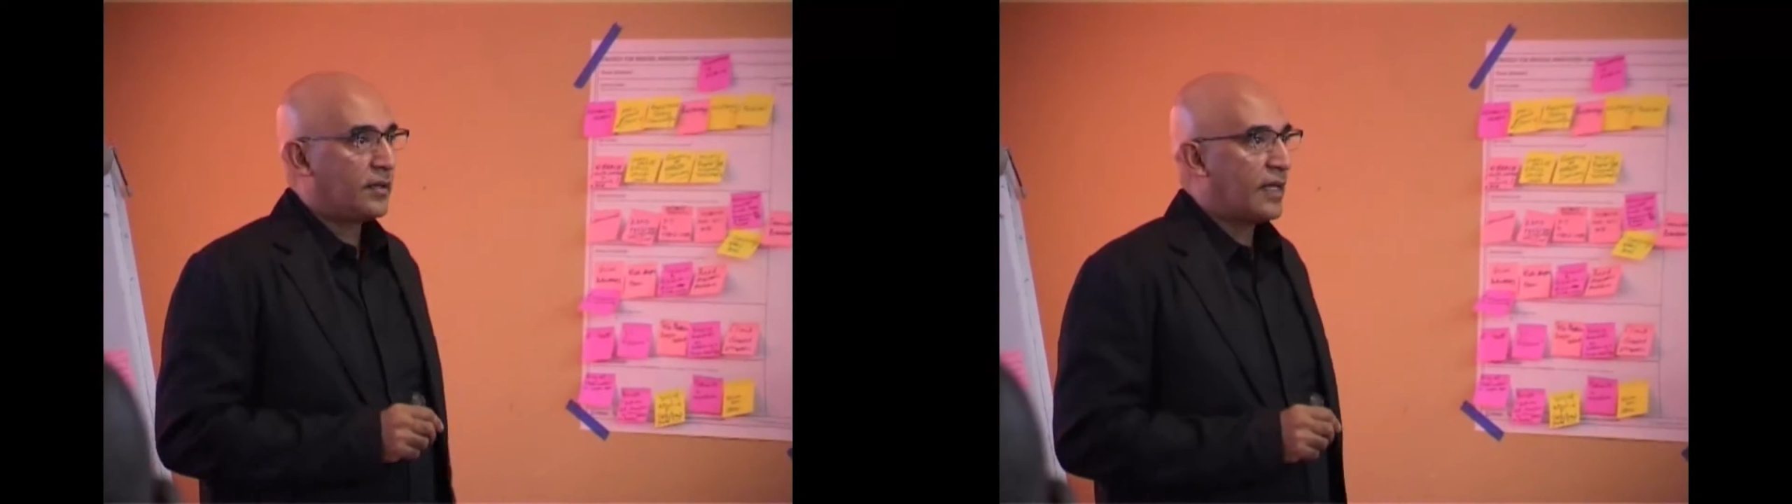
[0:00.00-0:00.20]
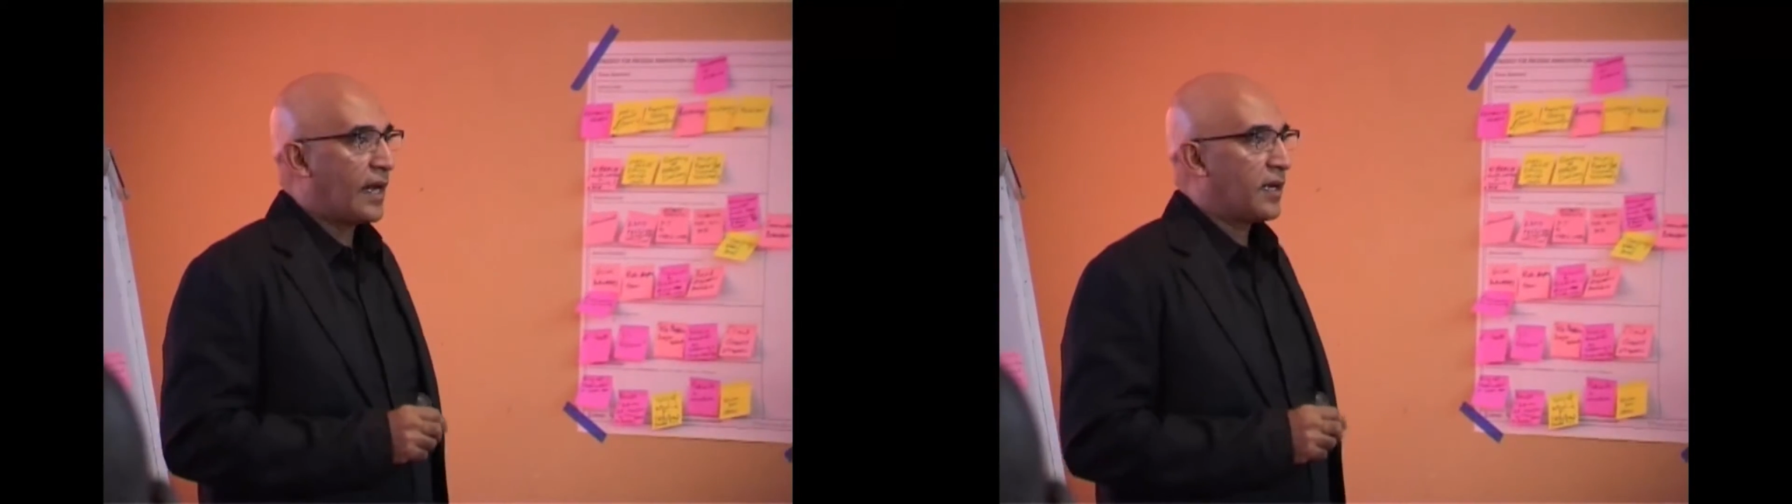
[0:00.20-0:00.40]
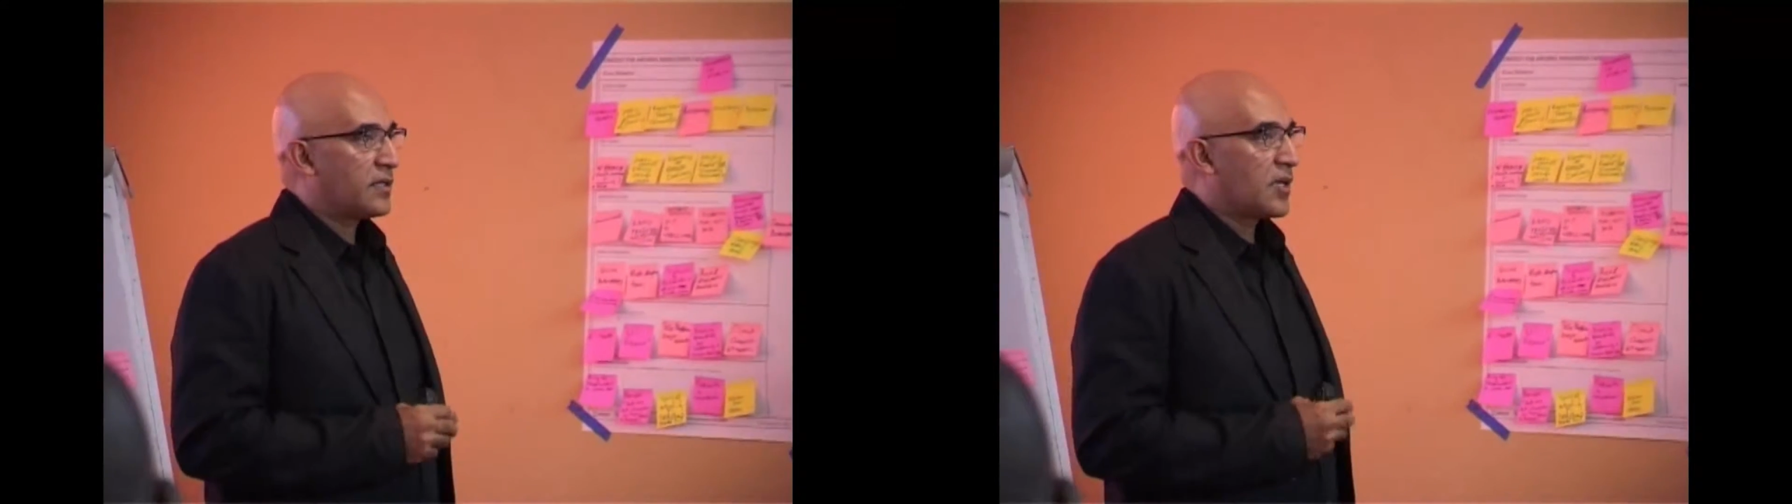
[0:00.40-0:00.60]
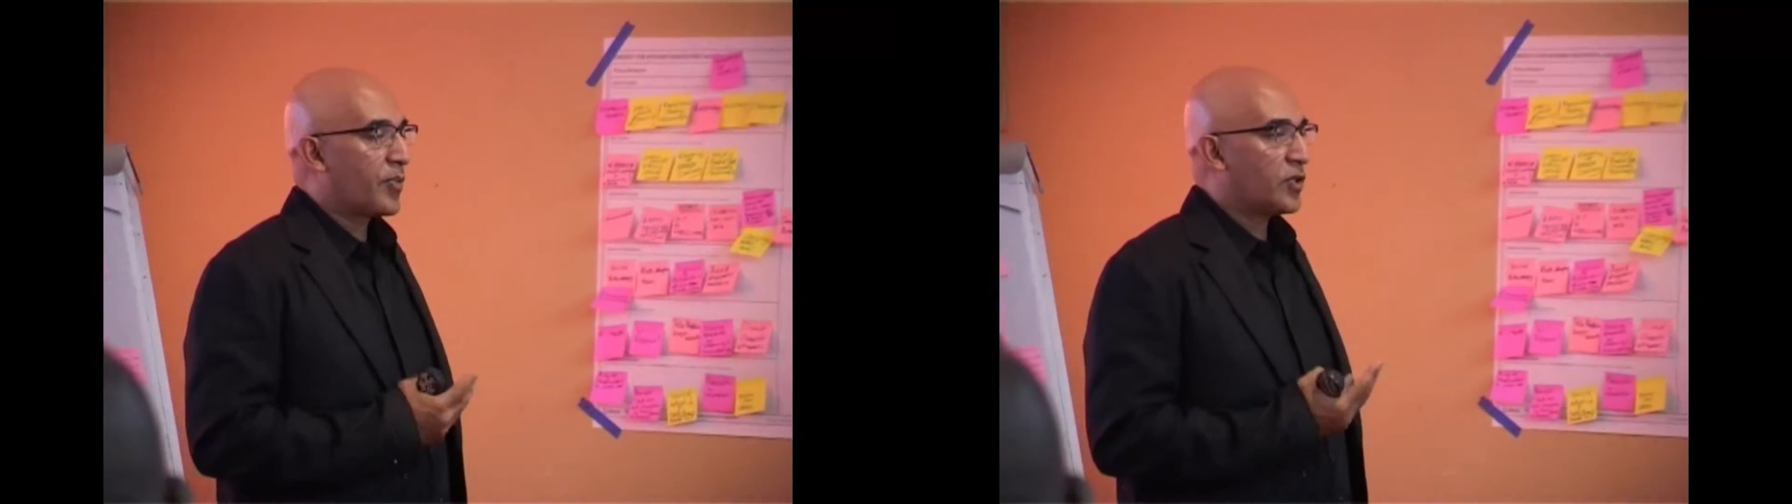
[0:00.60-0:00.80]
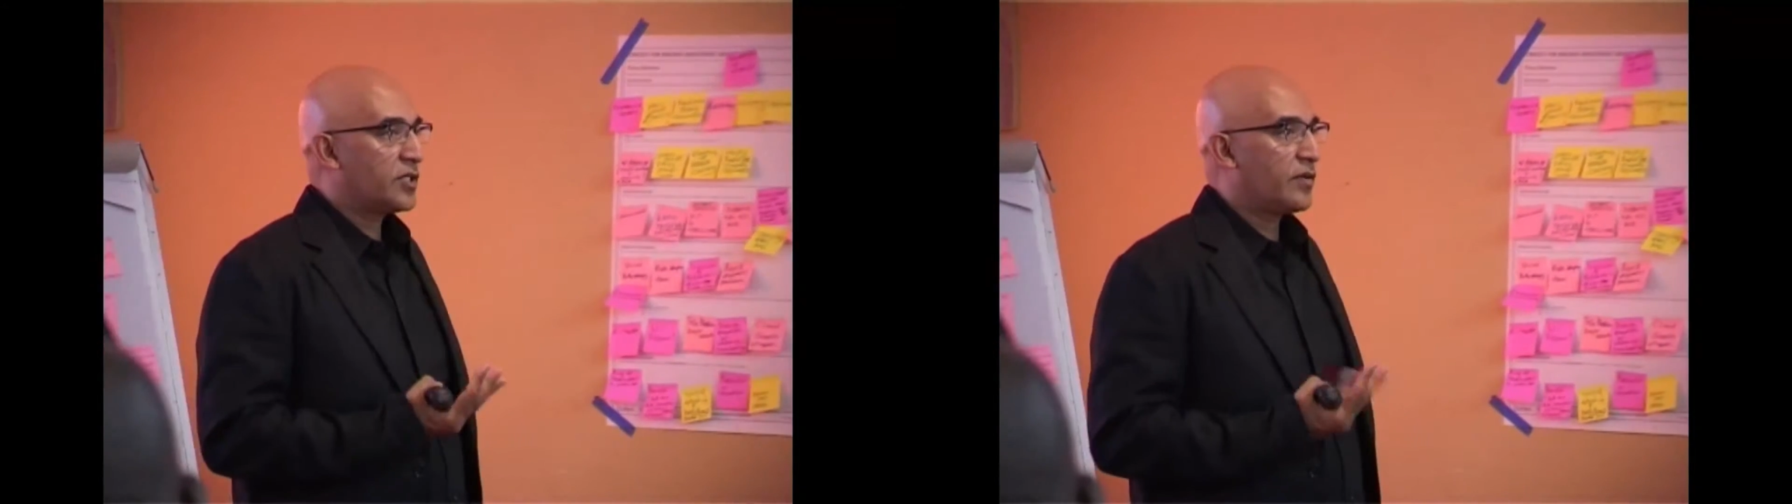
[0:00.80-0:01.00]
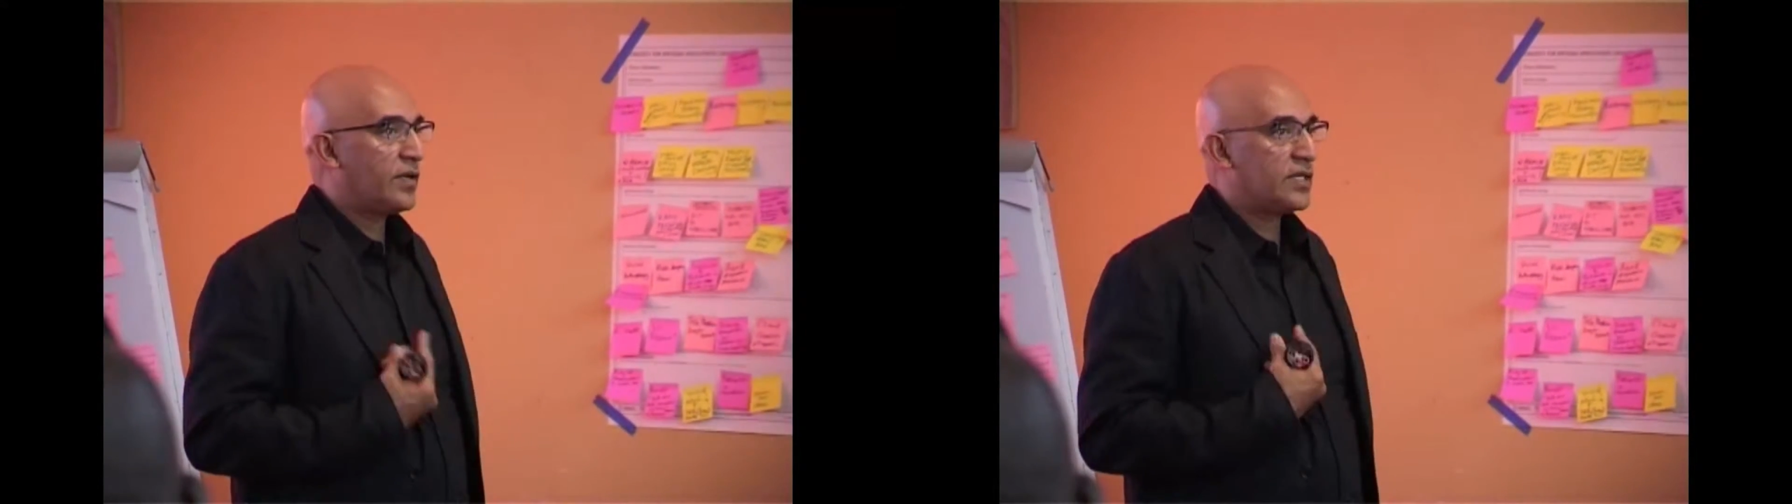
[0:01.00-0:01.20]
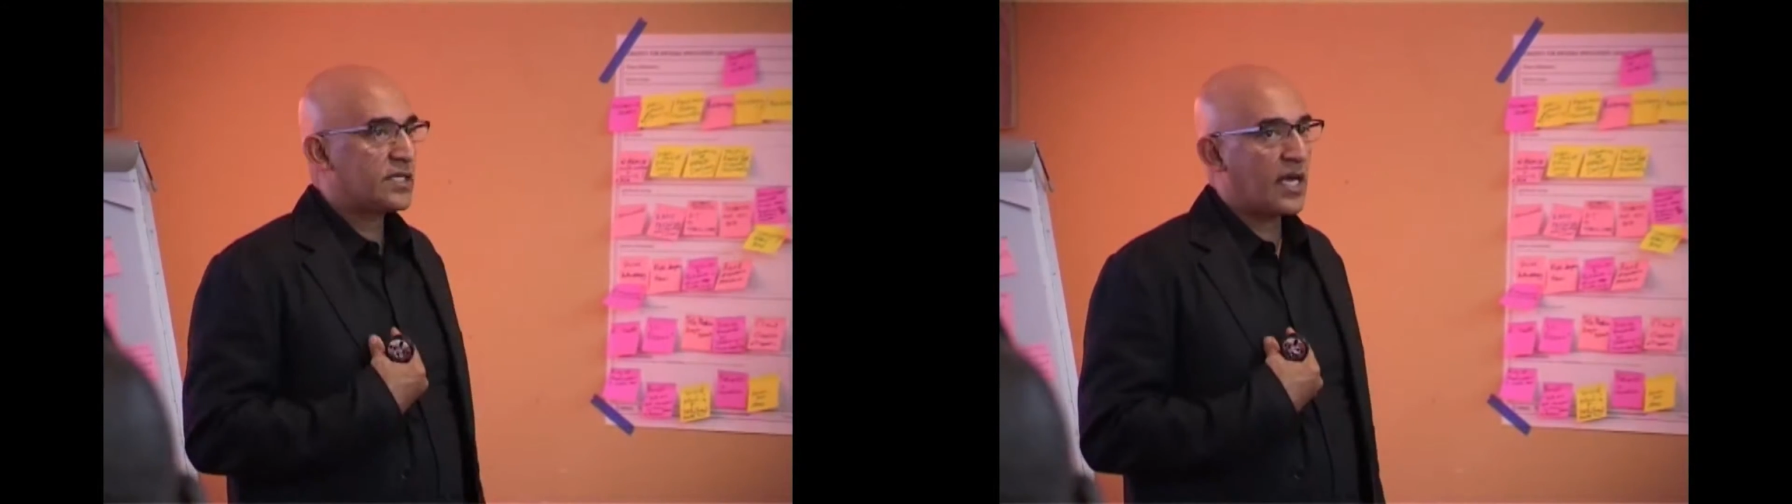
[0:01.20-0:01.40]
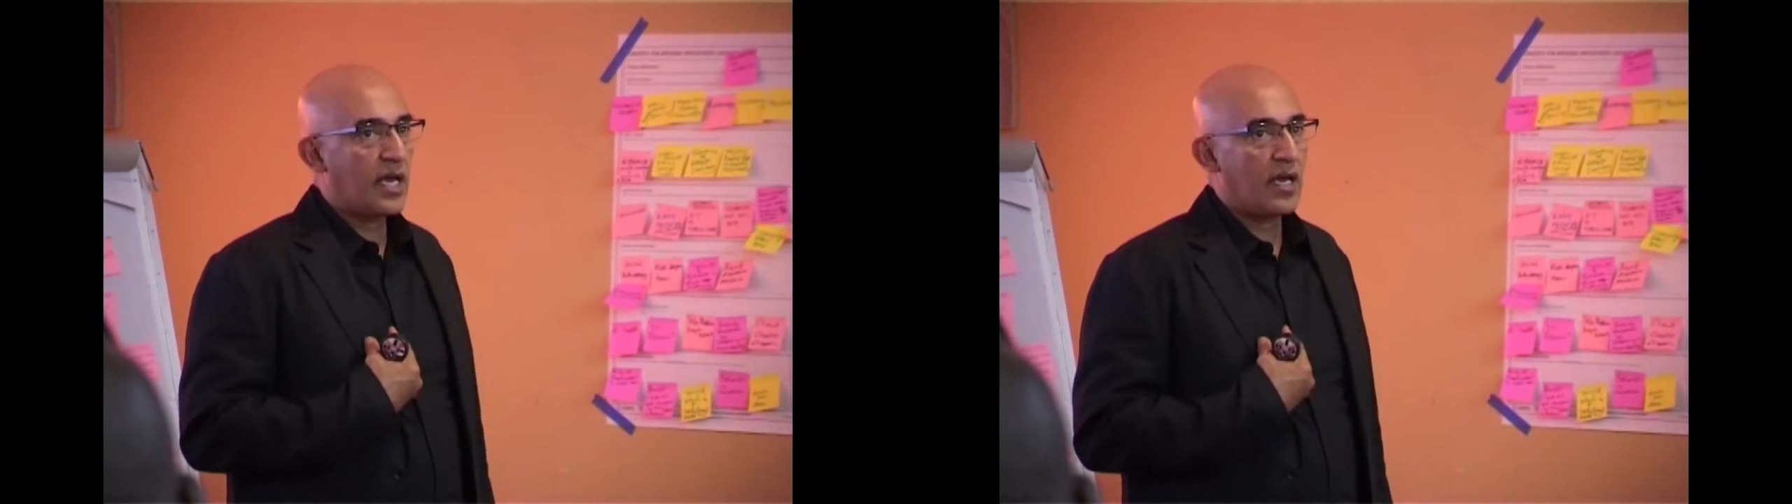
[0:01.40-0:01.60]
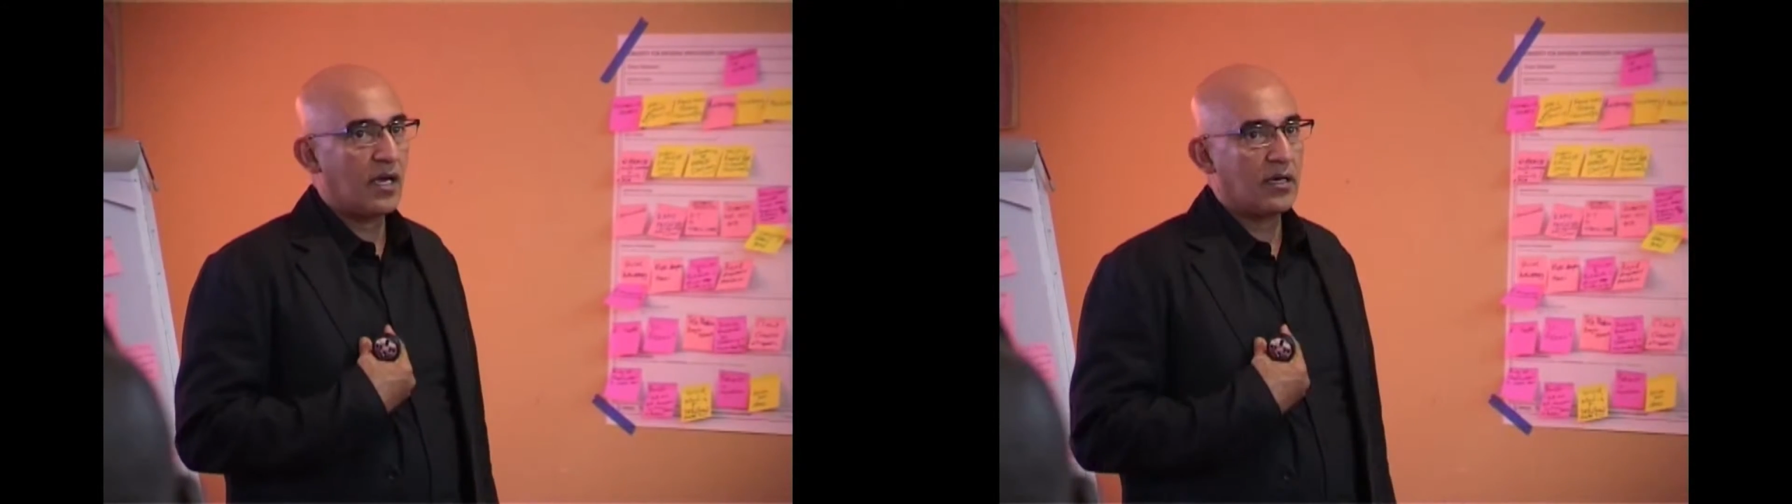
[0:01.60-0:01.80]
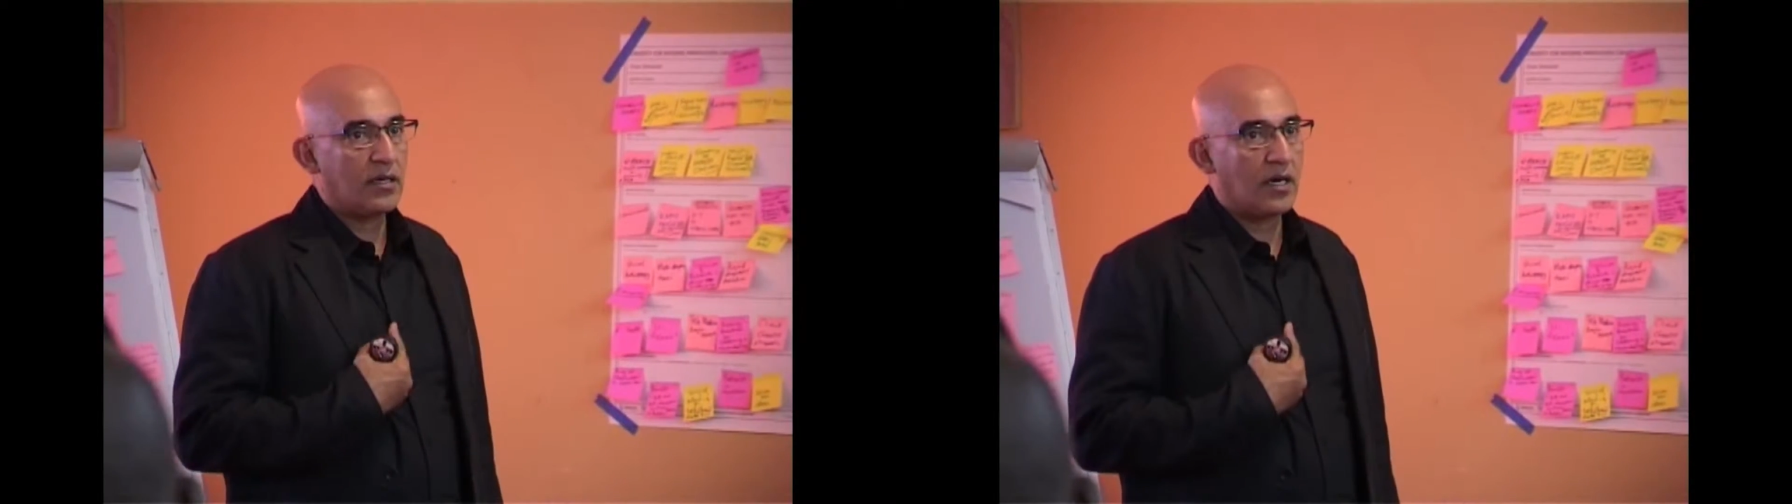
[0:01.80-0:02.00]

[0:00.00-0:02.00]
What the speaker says: that, supposing we say